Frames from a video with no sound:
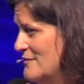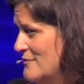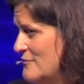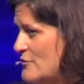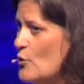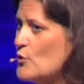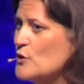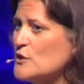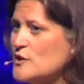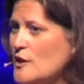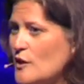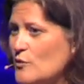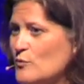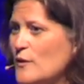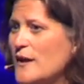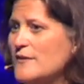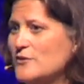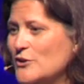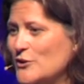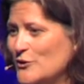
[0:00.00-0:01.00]
focus on
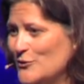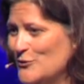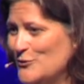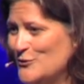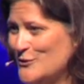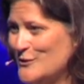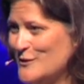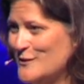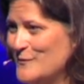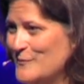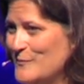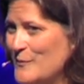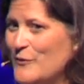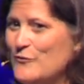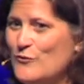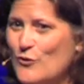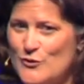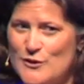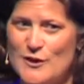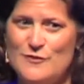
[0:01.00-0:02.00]
revenue
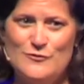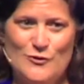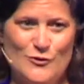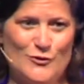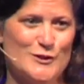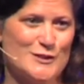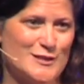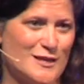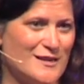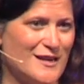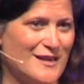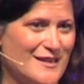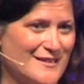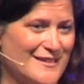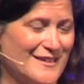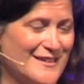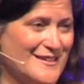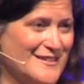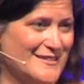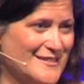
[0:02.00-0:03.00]
before they focus on
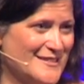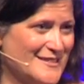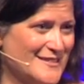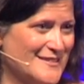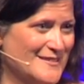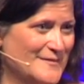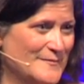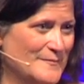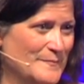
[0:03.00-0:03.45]
anything else.